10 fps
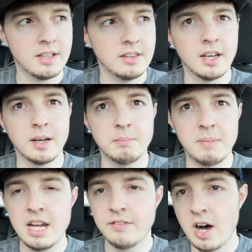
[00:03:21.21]
The
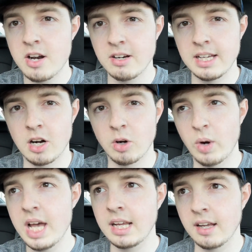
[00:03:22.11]
maid of honor in our
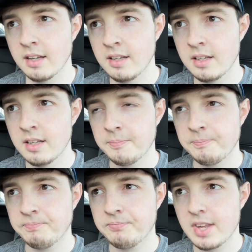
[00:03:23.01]
wedding
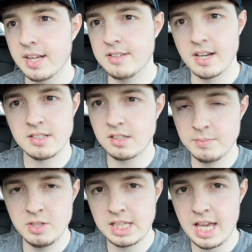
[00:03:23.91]
doesn't
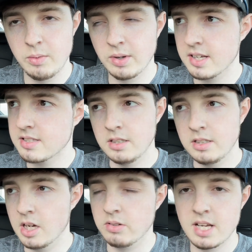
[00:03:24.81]
communicate with us, you
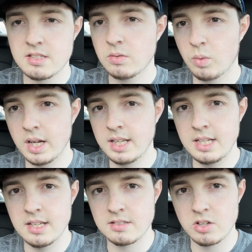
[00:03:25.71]
know, doesn't want
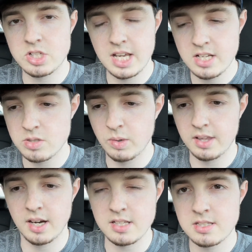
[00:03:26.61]
any association with
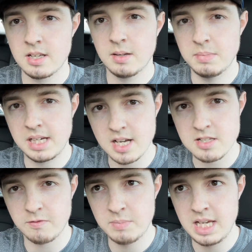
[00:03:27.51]
us because
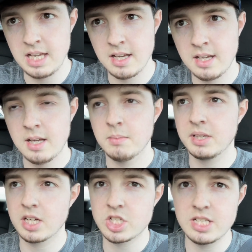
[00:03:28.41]
of me,
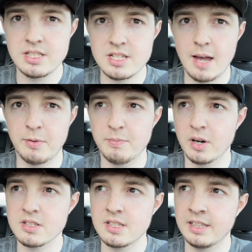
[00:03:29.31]
because she's the type of
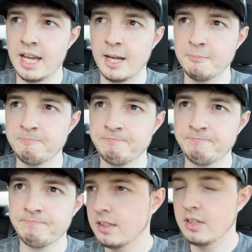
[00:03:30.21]
person that,
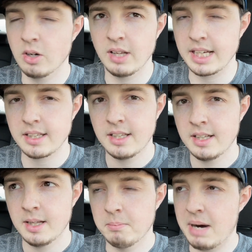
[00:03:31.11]
you know, like,
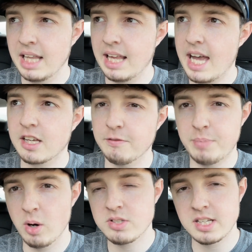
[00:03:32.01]
my lack of
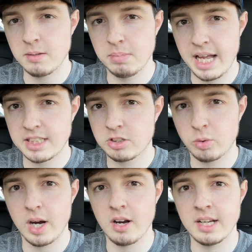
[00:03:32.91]
posting a black
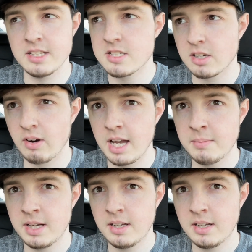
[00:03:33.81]
square on Instagram